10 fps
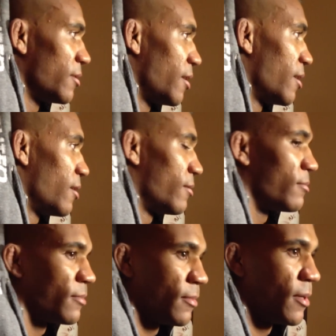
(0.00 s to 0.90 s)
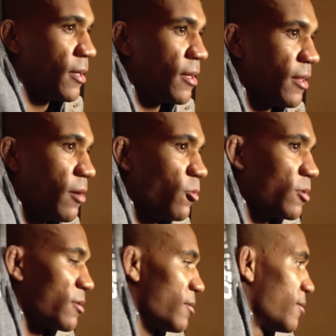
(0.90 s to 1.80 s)
That
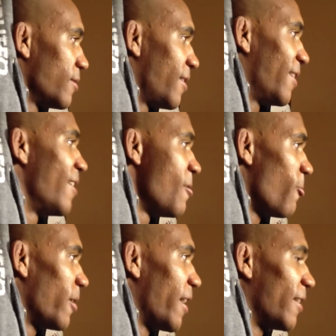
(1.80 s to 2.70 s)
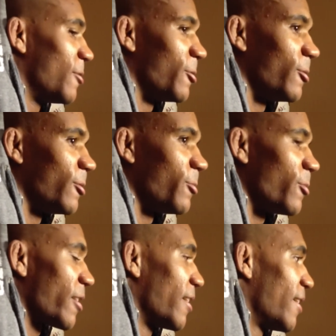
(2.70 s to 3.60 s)
was what I had to
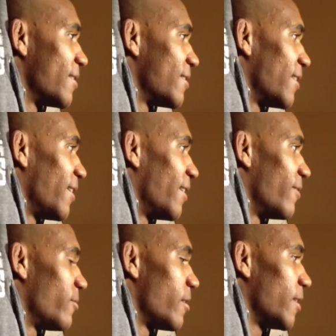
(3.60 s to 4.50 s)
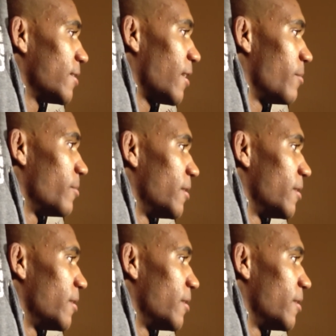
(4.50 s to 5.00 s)
work against for that time.